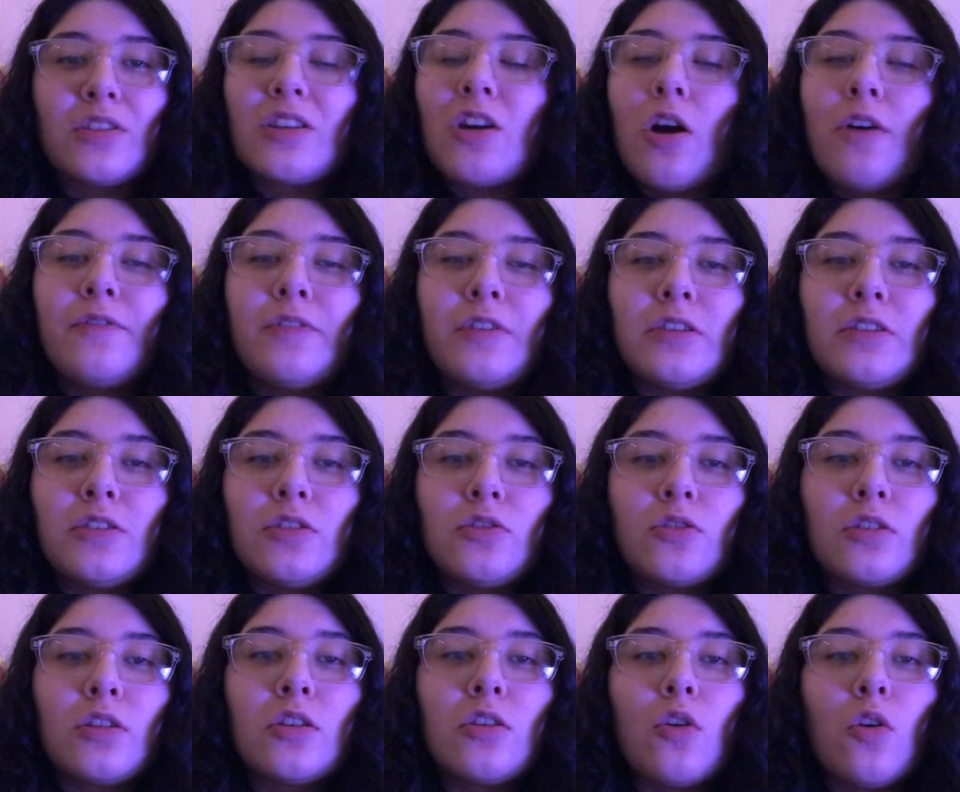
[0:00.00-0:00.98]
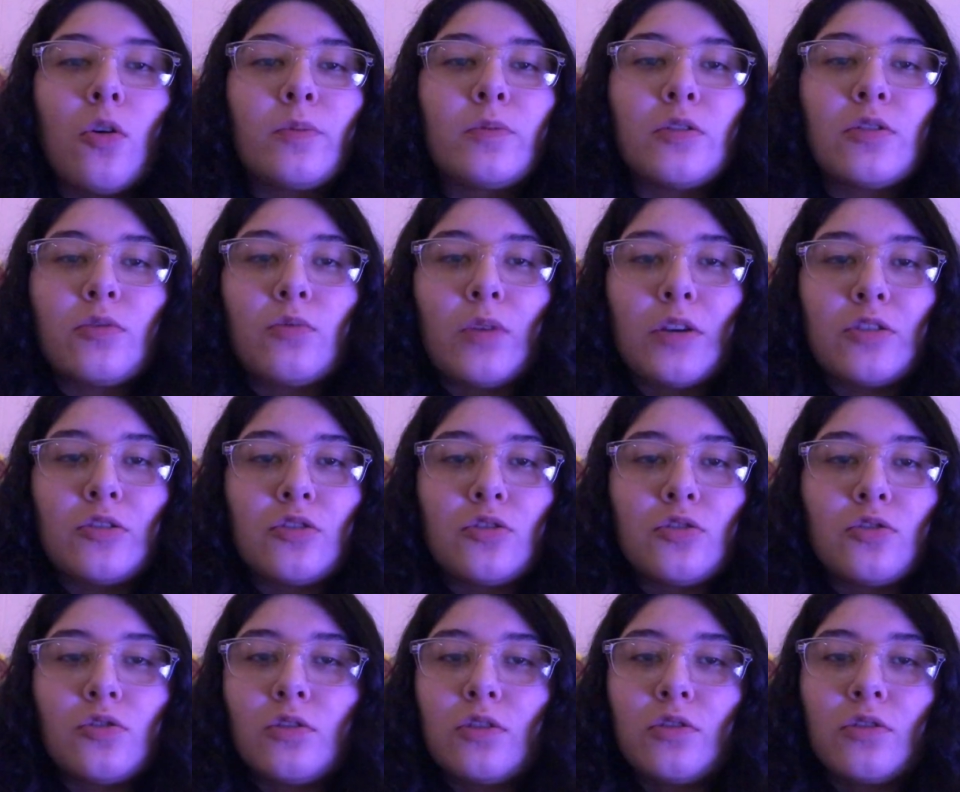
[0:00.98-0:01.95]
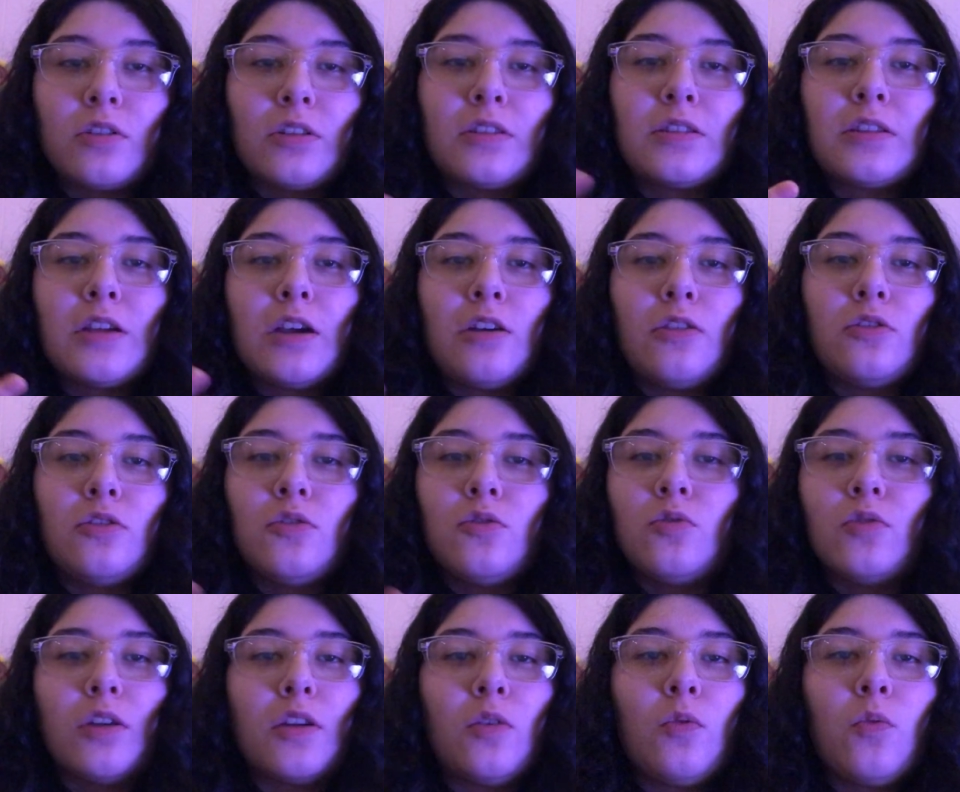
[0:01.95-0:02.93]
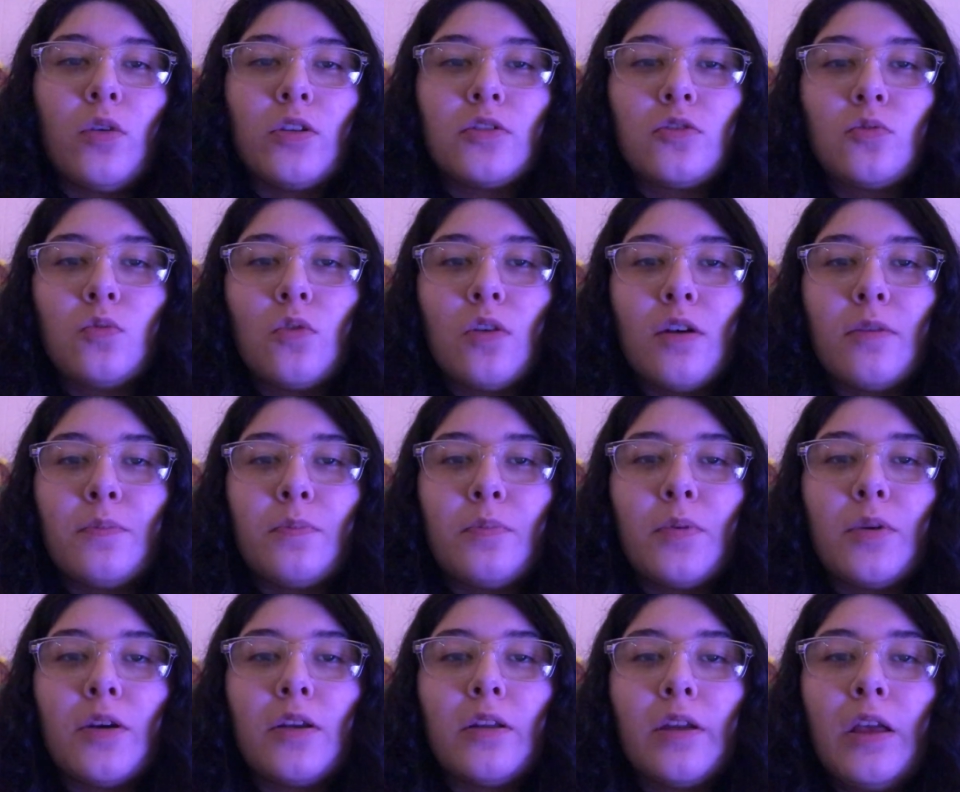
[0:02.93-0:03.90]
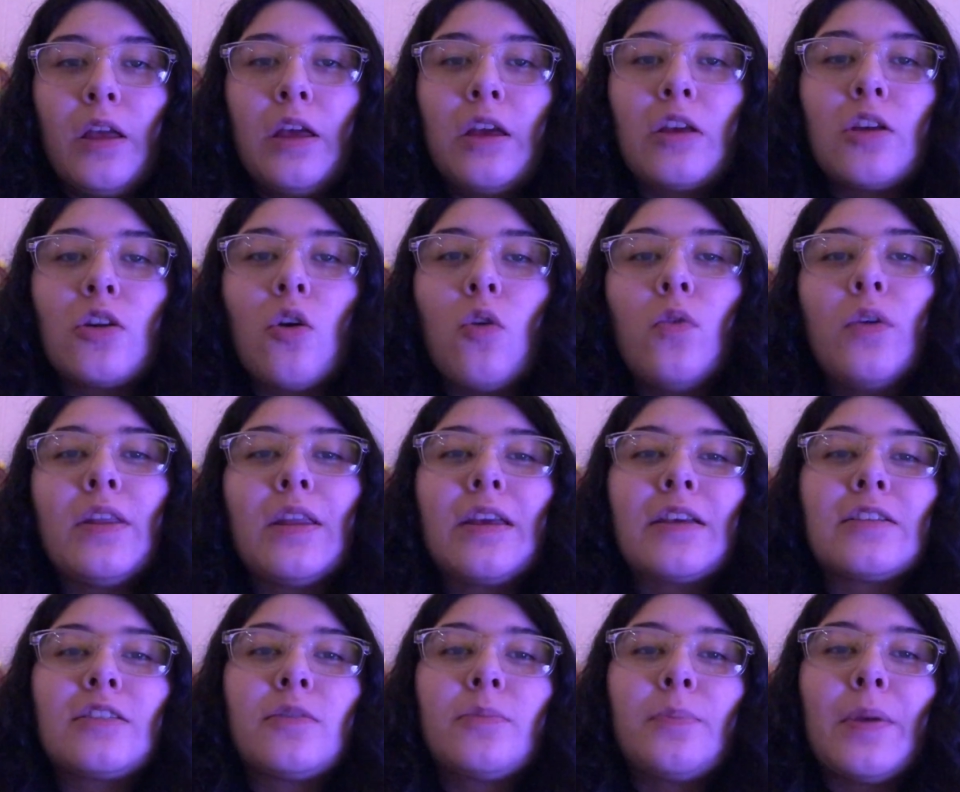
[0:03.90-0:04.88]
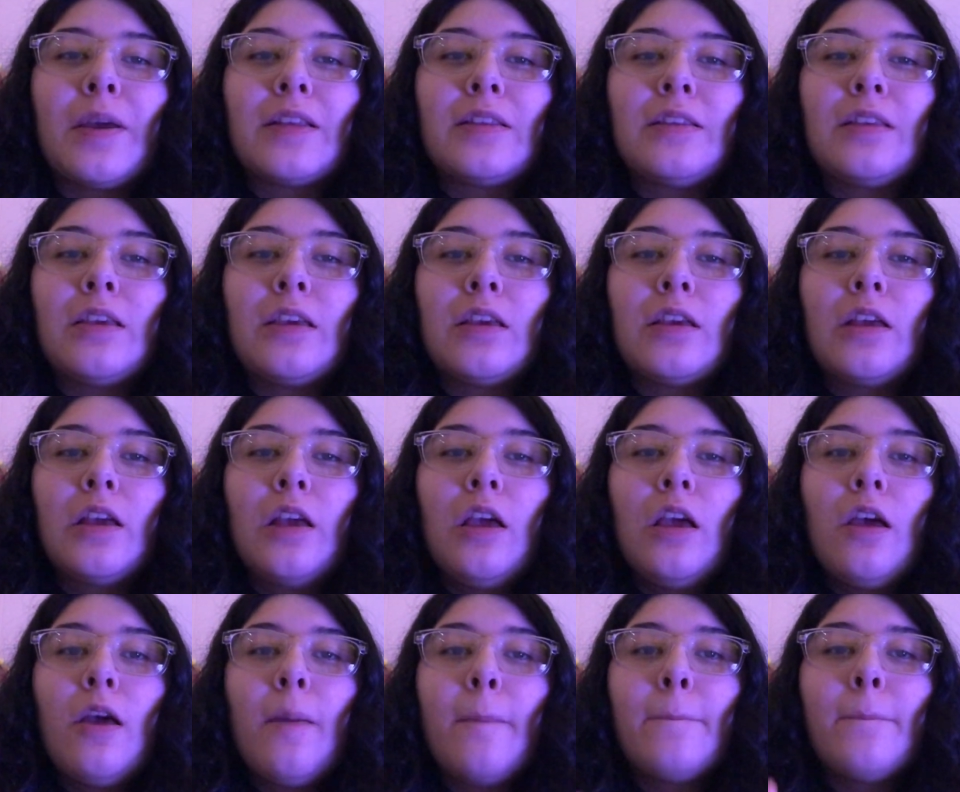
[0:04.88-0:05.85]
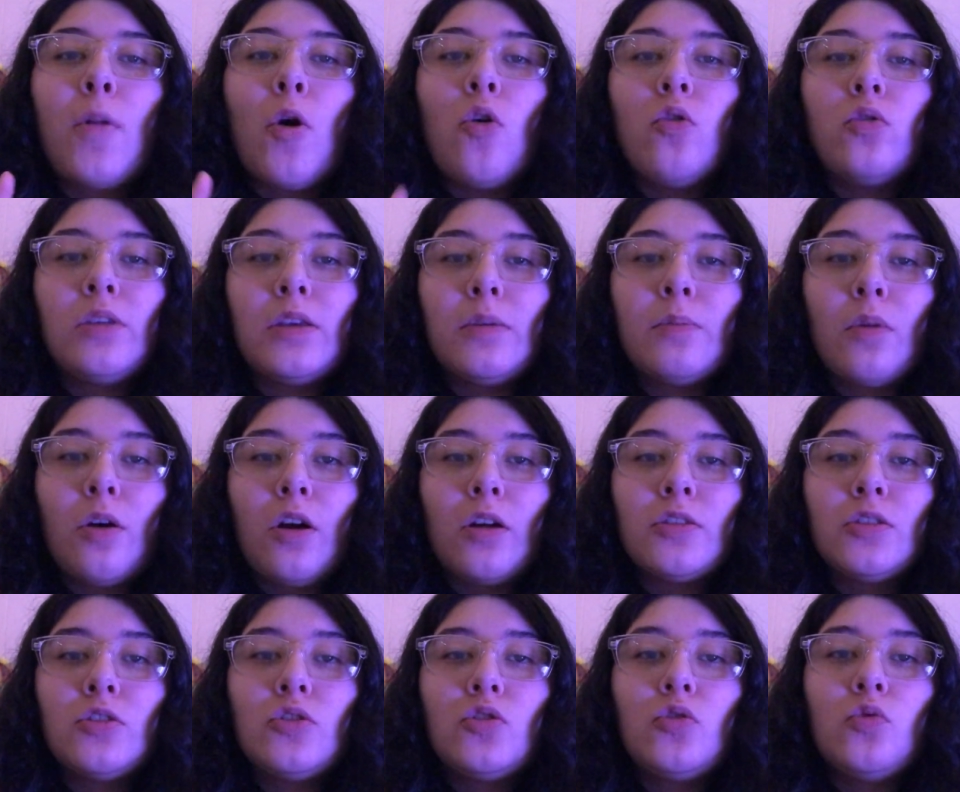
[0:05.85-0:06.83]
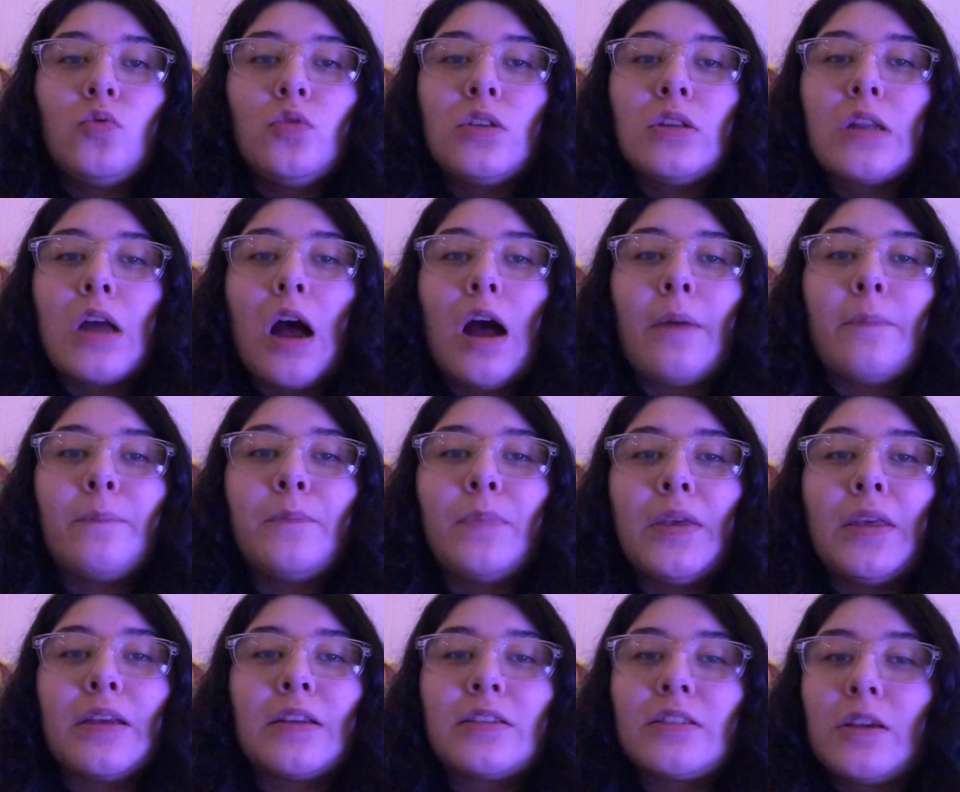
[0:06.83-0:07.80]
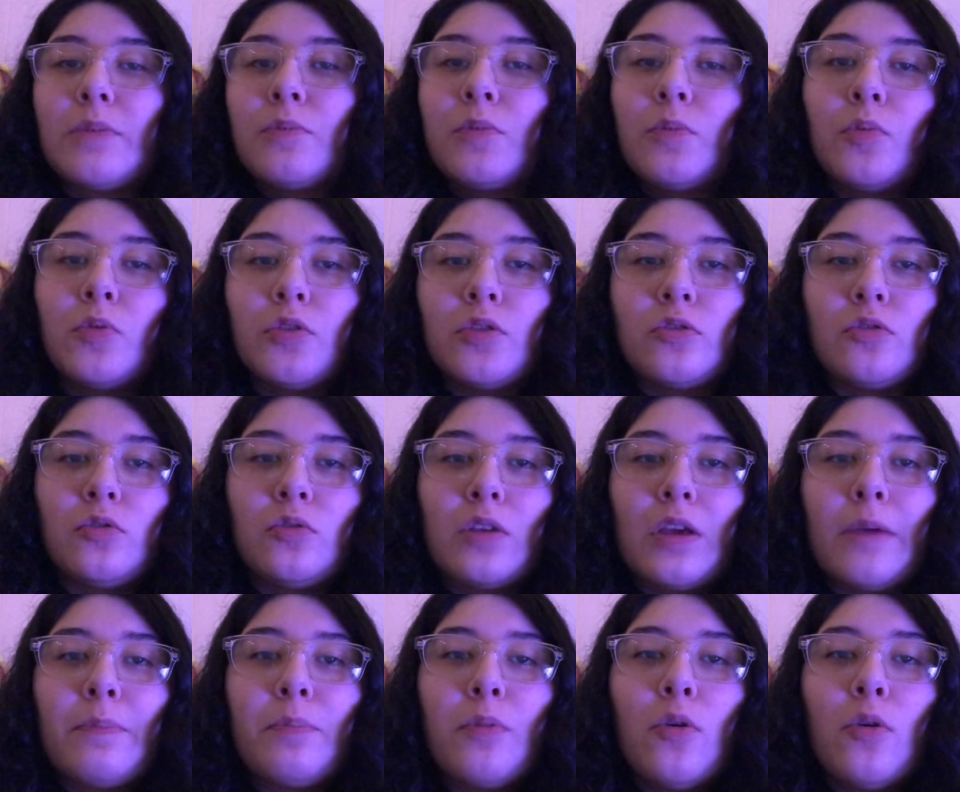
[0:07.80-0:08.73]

Like, obviously you're gonna go up to the register and they're gonna tell you like what's what, but go in expecting Pokemon to not be acceptable to do that.